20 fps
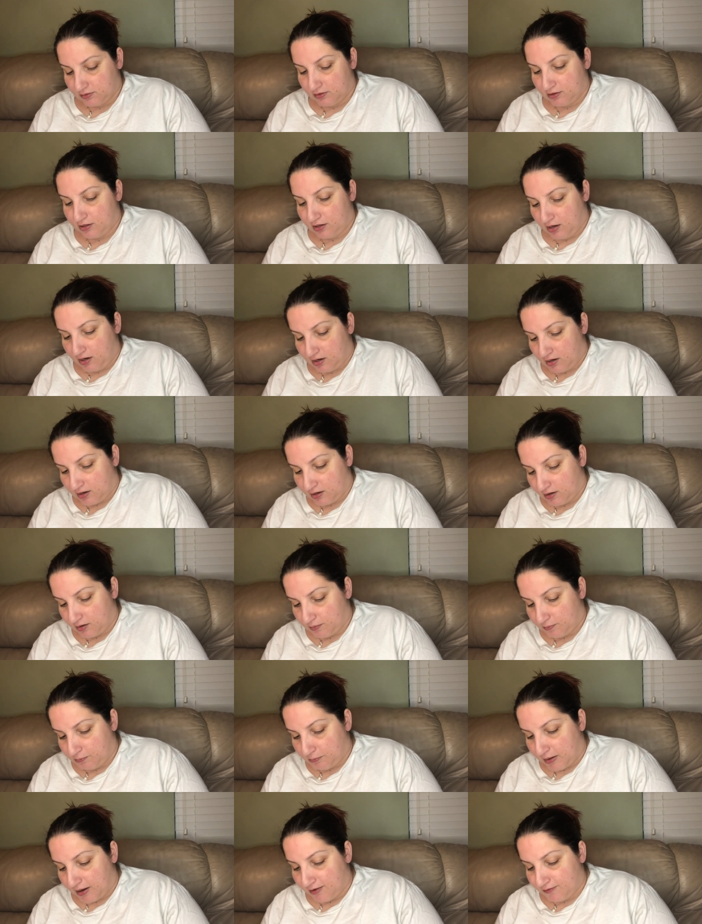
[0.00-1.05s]

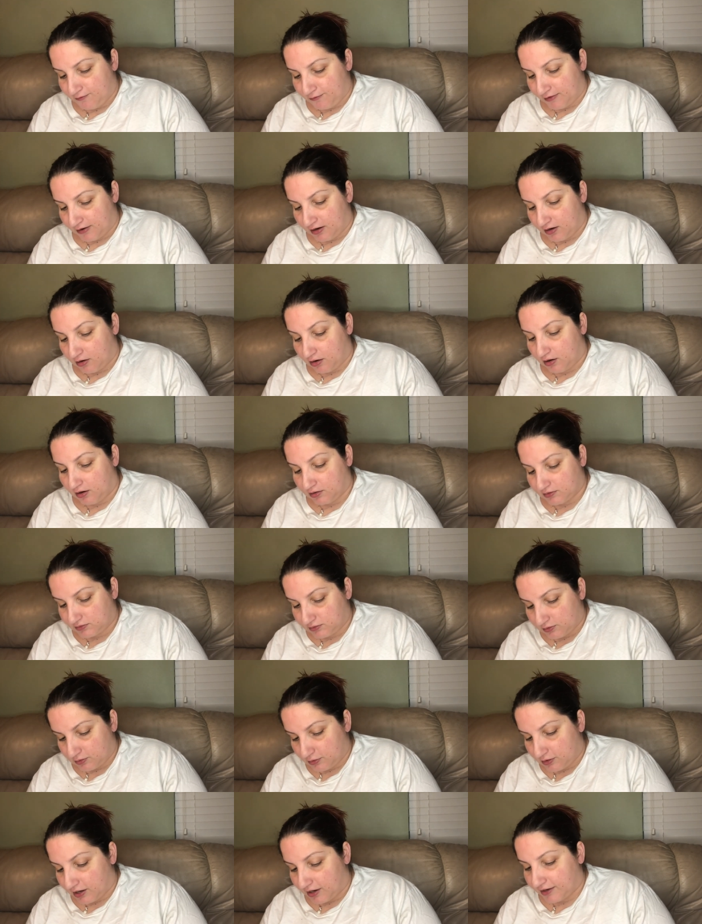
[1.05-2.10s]
Then my friend
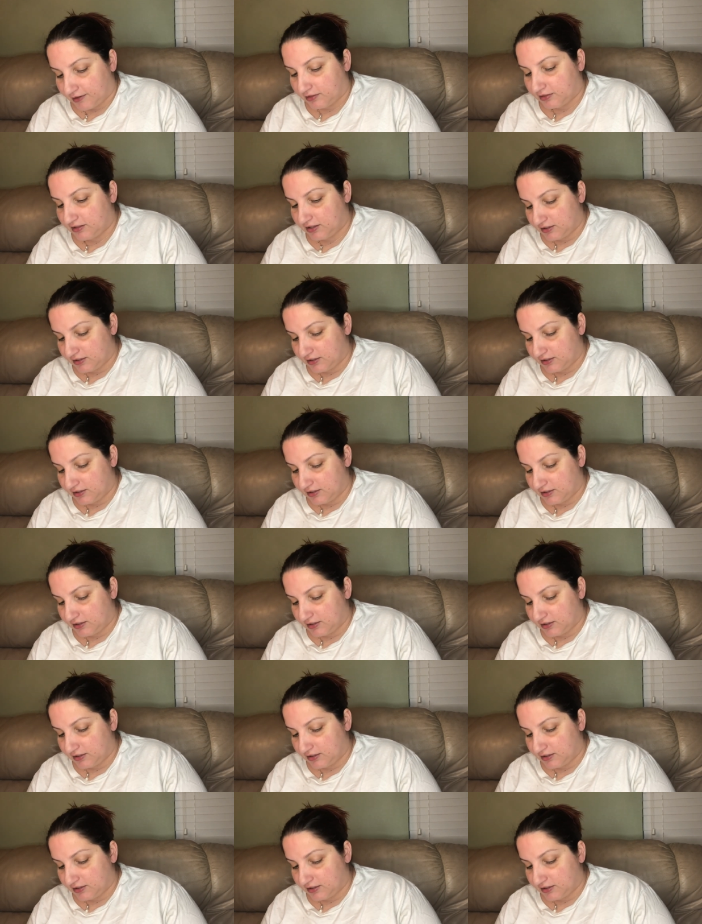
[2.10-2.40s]
also got